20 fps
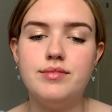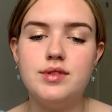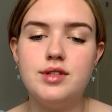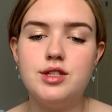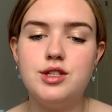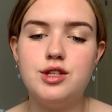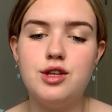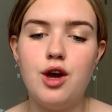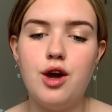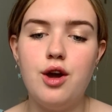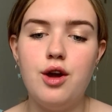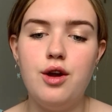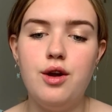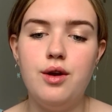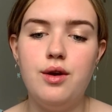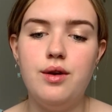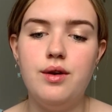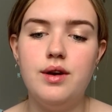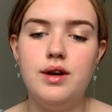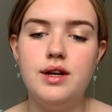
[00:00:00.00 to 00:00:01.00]
So
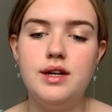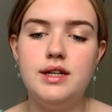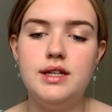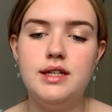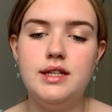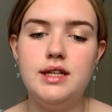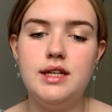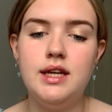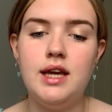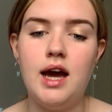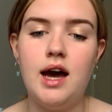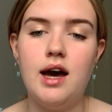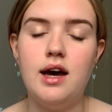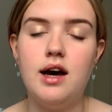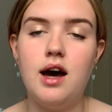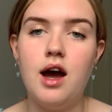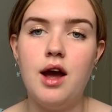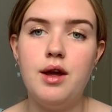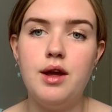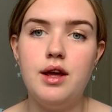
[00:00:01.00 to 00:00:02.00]
yeah,
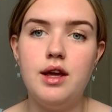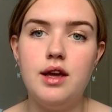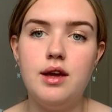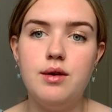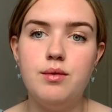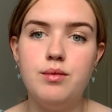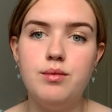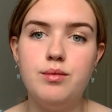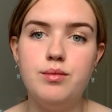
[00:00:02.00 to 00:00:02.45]
I